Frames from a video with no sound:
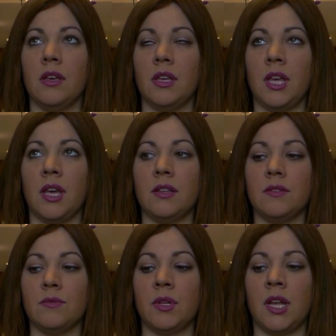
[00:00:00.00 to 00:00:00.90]

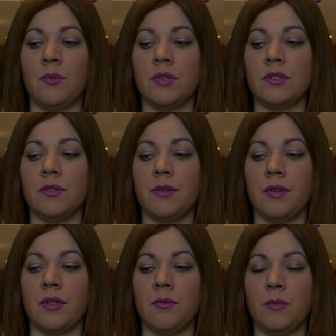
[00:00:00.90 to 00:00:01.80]
Yes, when I was going
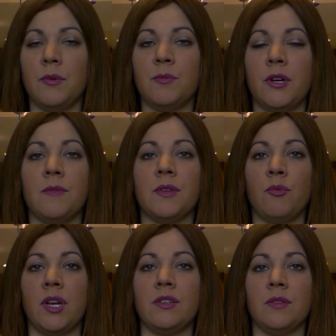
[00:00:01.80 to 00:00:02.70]
through postpartum
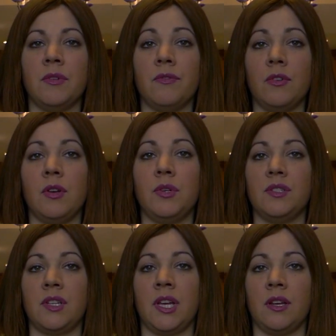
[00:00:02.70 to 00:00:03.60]
depression, before I
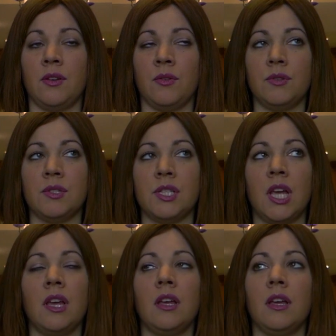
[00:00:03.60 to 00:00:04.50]
was diagnosed,
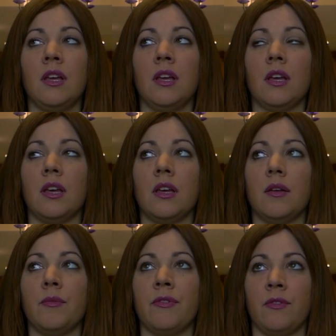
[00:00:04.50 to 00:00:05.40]

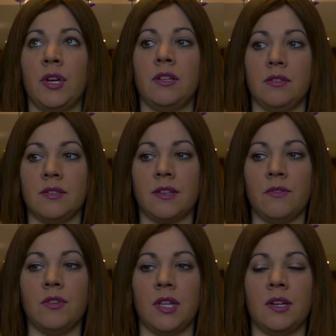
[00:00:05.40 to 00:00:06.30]
before I
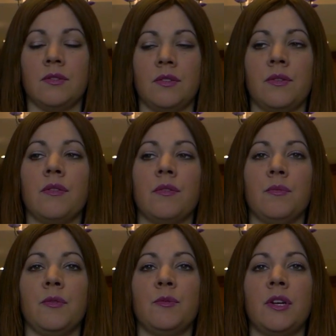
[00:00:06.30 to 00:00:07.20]
discovered that I was going through
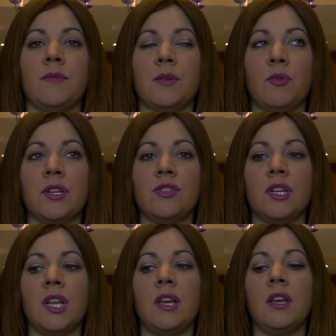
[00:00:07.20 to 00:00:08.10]
postpartum
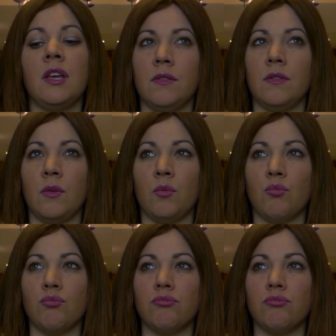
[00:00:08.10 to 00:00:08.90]
depression, so